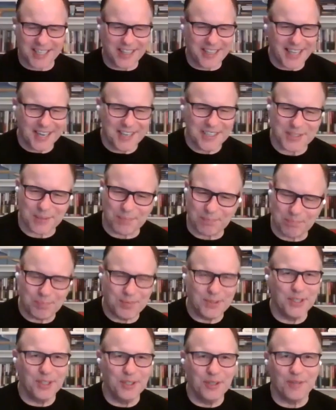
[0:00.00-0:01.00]
and that is a
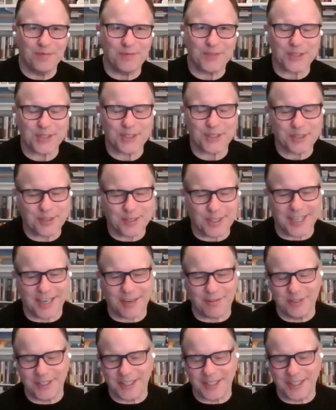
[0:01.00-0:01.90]
beautiful story.